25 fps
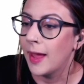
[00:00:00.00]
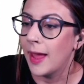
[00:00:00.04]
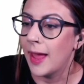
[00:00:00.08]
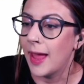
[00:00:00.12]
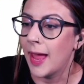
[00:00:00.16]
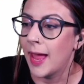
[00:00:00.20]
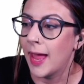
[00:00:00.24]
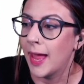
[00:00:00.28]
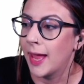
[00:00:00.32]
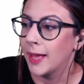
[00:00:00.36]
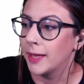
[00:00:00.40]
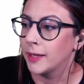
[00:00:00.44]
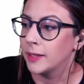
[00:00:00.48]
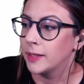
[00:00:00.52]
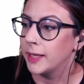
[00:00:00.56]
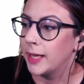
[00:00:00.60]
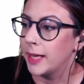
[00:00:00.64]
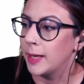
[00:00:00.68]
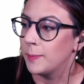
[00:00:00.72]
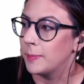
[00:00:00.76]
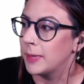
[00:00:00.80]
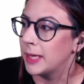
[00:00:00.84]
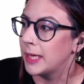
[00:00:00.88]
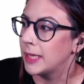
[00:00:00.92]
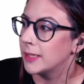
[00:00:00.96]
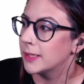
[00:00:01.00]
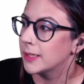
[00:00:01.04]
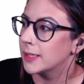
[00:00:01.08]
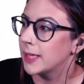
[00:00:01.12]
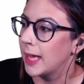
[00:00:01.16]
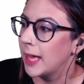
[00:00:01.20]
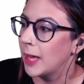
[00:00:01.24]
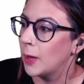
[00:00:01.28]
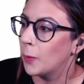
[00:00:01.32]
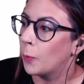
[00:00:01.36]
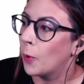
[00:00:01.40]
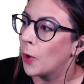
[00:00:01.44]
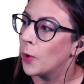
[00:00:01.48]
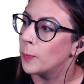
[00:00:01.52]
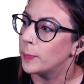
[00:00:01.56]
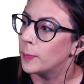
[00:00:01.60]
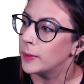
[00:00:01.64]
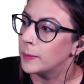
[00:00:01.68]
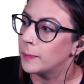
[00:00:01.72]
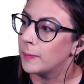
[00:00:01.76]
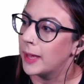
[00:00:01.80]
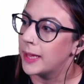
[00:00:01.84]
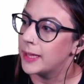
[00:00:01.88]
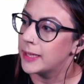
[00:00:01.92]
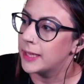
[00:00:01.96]
And it means that it won't be
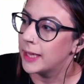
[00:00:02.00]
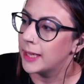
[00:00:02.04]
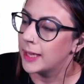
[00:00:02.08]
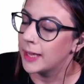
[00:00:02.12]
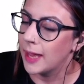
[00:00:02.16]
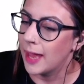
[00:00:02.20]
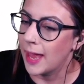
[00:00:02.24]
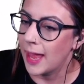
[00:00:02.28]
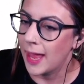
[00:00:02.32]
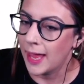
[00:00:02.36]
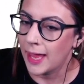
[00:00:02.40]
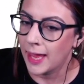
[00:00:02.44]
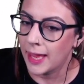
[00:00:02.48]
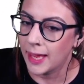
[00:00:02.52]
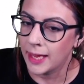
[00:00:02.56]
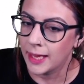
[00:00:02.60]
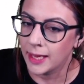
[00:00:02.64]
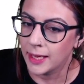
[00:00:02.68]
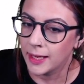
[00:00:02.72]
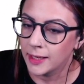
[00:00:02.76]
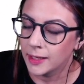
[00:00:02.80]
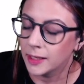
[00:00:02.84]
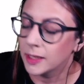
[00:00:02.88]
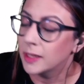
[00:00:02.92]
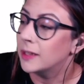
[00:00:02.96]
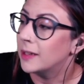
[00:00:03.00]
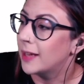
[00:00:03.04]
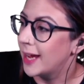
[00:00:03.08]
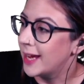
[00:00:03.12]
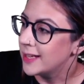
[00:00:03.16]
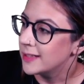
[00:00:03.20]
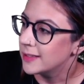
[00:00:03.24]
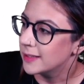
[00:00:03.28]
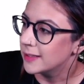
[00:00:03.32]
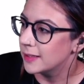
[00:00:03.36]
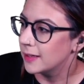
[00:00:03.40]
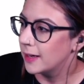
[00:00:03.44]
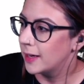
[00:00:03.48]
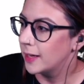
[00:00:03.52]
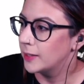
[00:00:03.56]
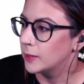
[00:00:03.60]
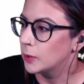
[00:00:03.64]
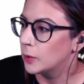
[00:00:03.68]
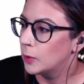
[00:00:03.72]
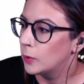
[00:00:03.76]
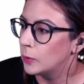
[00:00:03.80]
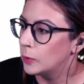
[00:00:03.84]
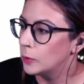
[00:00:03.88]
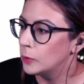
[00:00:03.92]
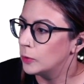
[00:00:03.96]
making a client-side
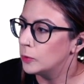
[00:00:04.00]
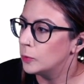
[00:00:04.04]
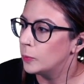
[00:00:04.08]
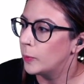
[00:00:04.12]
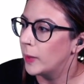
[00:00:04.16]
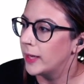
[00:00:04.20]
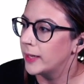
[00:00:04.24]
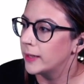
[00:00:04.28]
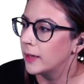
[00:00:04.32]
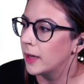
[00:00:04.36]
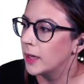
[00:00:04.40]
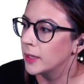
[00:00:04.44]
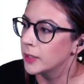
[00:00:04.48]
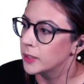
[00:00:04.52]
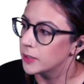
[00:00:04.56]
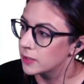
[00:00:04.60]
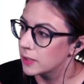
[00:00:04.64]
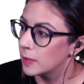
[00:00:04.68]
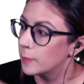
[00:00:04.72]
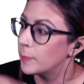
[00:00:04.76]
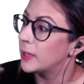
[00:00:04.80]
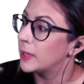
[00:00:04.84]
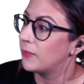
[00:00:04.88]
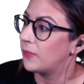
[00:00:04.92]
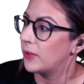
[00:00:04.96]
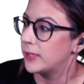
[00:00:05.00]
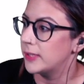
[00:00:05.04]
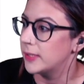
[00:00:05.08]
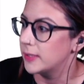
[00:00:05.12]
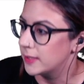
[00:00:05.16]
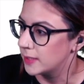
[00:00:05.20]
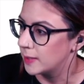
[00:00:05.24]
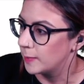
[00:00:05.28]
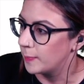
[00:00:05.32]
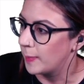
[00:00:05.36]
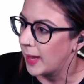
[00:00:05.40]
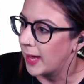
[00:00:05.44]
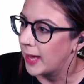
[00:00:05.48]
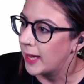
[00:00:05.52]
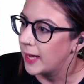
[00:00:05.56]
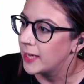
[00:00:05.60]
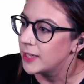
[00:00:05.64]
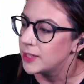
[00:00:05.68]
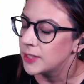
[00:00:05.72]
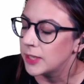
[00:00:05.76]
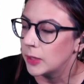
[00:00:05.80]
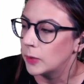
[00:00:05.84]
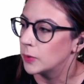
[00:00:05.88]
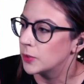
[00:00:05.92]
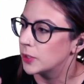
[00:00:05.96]
call when somebody visits the page.
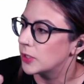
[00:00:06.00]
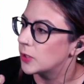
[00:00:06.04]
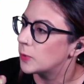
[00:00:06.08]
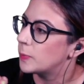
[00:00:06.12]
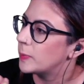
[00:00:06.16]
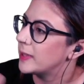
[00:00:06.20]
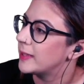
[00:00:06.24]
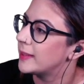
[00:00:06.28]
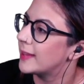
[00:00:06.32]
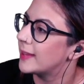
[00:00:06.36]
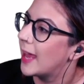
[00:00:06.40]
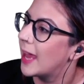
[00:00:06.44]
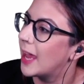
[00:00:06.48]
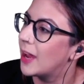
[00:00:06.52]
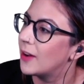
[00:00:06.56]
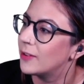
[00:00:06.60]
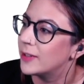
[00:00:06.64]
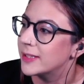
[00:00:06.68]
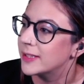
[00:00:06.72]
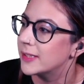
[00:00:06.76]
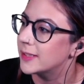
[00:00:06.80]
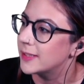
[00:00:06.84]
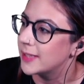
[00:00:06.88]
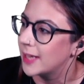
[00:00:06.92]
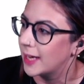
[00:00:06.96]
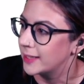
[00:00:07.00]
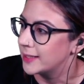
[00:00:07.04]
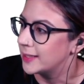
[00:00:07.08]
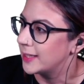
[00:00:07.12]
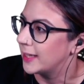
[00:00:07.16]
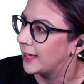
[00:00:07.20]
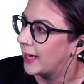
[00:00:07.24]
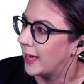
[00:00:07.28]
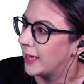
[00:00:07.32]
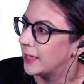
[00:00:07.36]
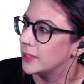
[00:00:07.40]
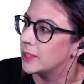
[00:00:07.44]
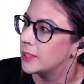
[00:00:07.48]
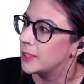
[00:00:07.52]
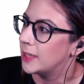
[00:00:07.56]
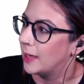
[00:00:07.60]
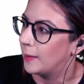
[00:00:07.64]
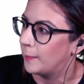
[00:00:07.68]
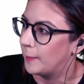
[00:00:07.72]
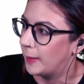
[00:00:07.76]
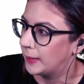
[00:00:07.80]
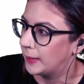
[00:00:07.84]
It'll just be there as static HTML.